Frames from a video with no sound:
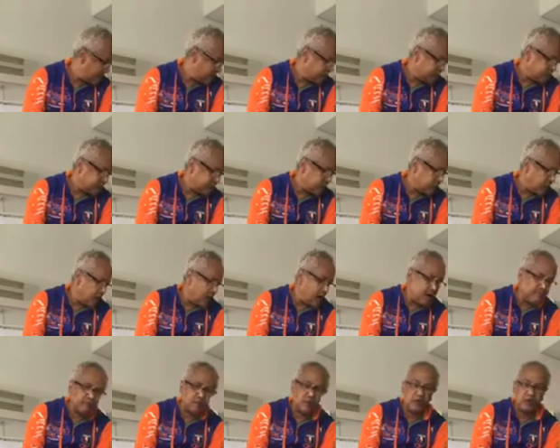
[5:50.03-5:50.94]
So
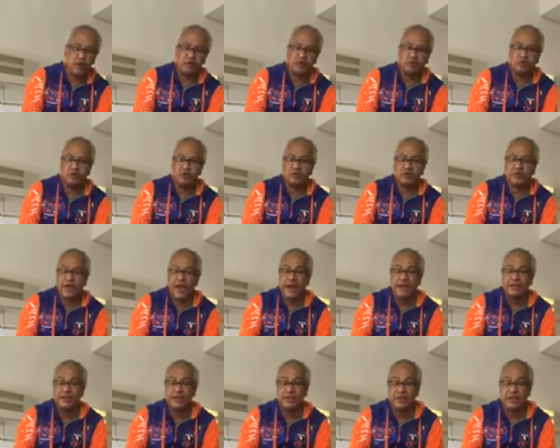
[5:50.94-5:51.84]
I'm talking to the
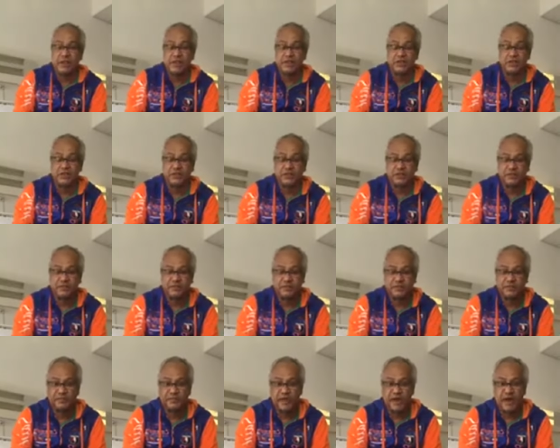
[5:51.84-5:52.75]
third generation.
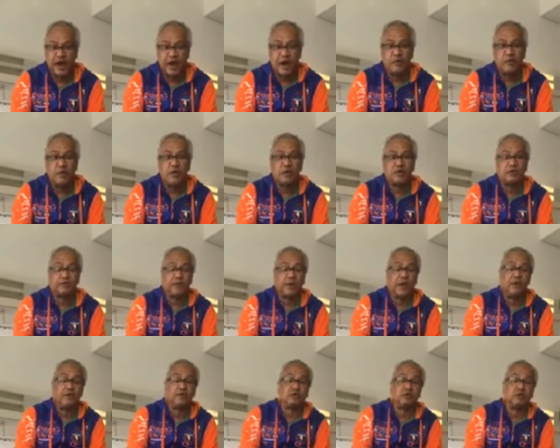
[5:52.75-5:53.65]
I will
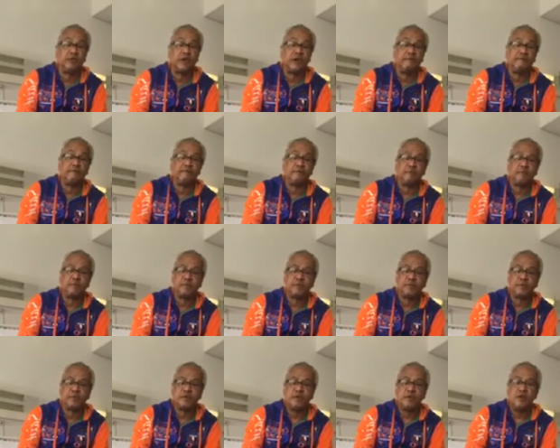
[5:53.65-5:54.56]
explain to them
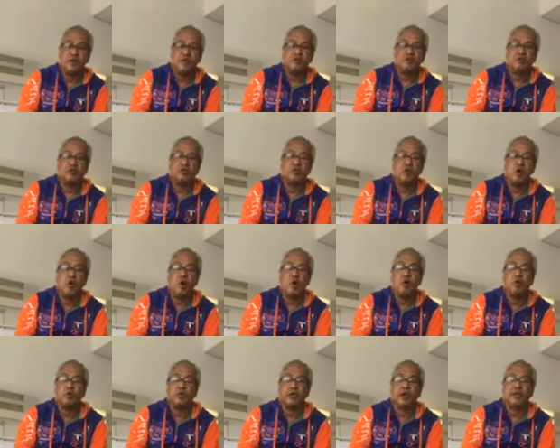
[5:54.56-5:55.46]
to
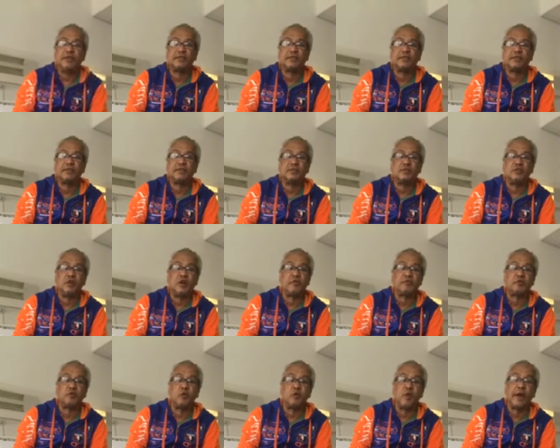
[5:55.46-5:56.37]
know that you
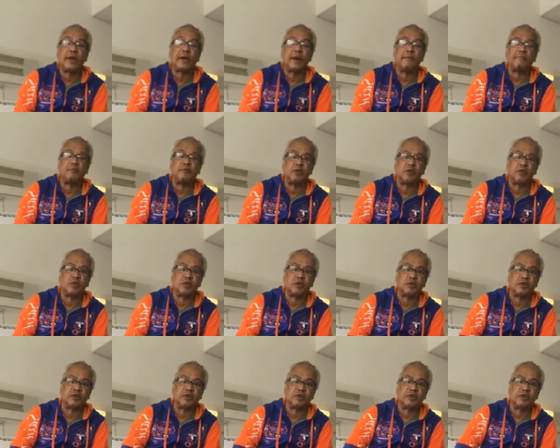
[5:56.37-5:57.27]
have to wake up for your
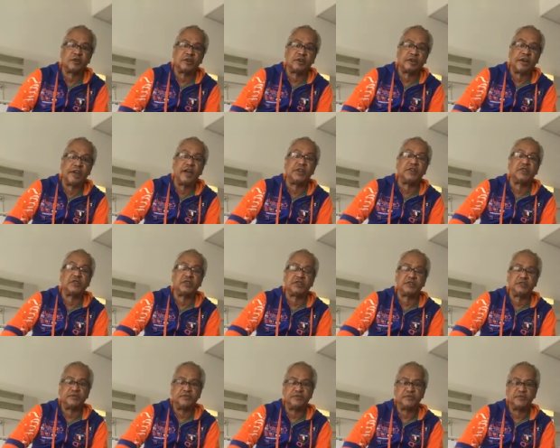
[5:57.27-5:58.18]
nation.
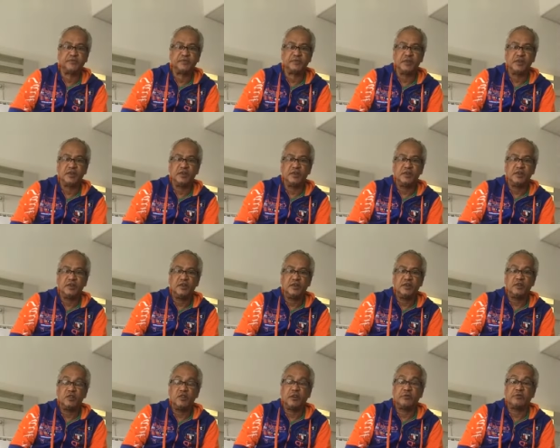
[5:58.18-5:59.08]

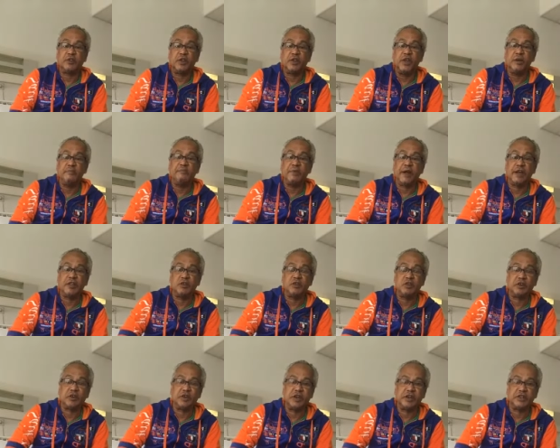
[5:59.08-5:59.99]
You have to liberate
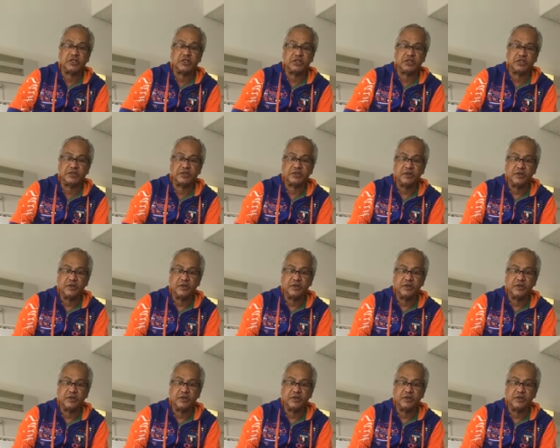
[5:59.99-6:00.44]
your nation.